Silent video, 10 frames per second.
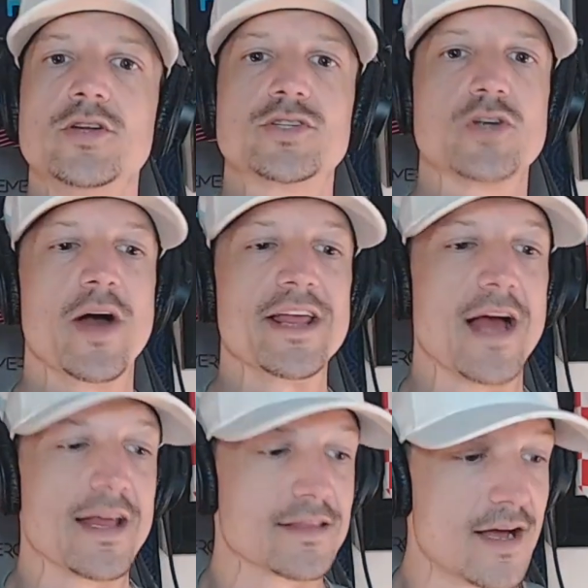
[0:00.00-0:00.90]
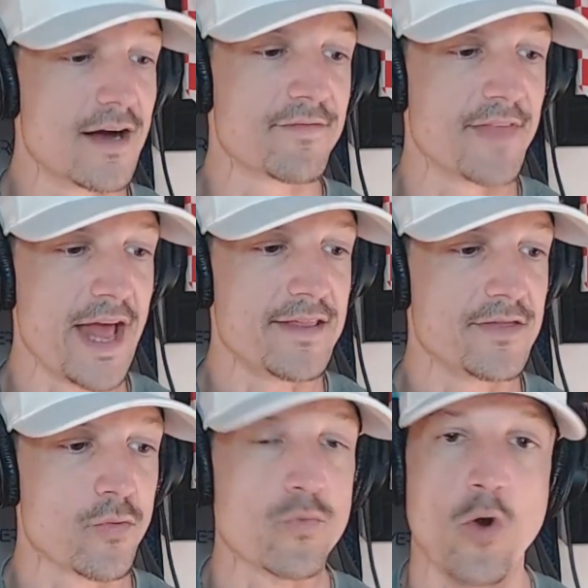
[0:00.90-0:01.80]
So I love that
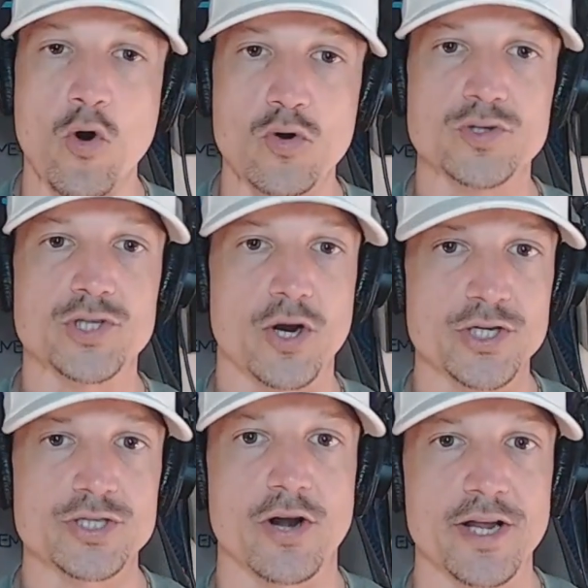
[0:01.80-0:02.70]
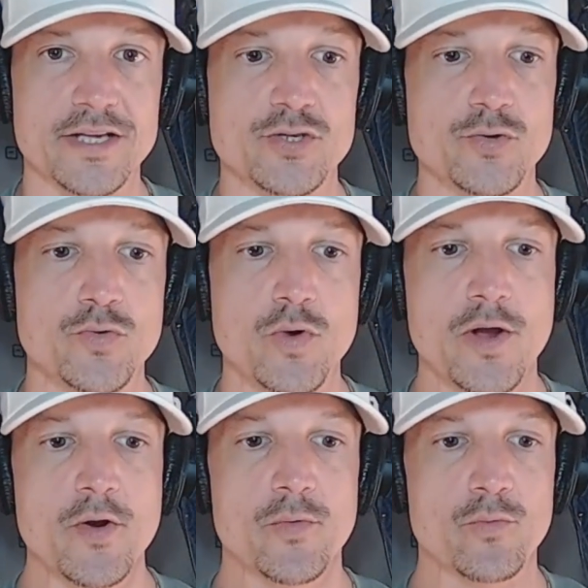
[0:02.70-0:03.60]
the roles are starting to
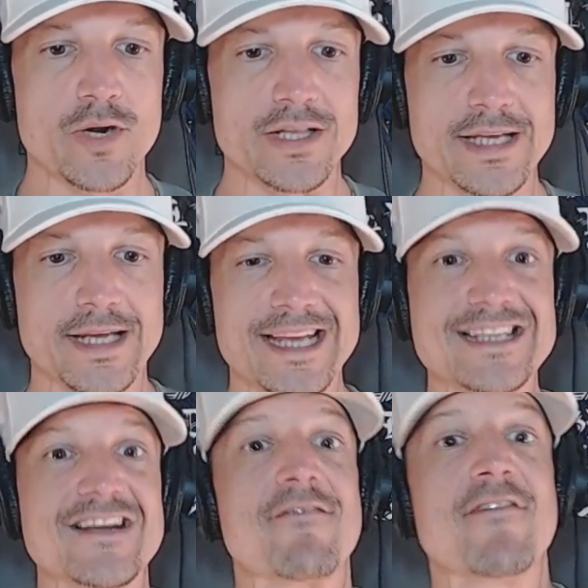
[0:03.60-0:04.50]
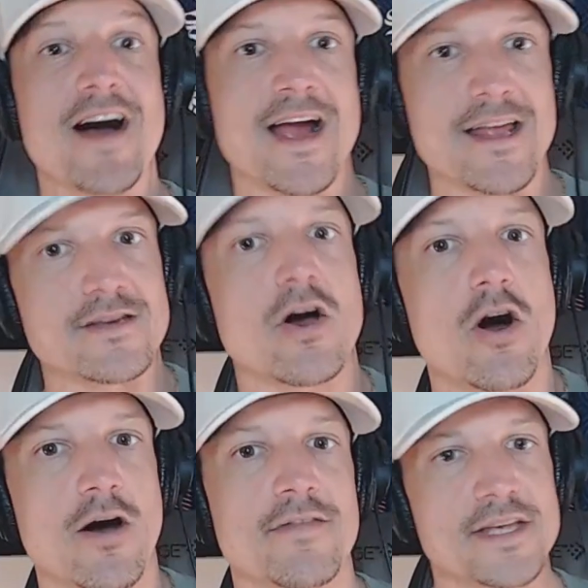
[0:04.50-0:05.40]
really get defined
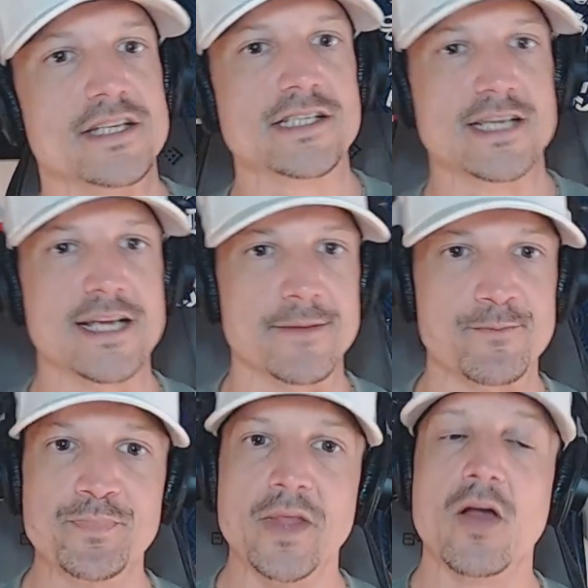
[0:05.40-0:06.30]
on this team.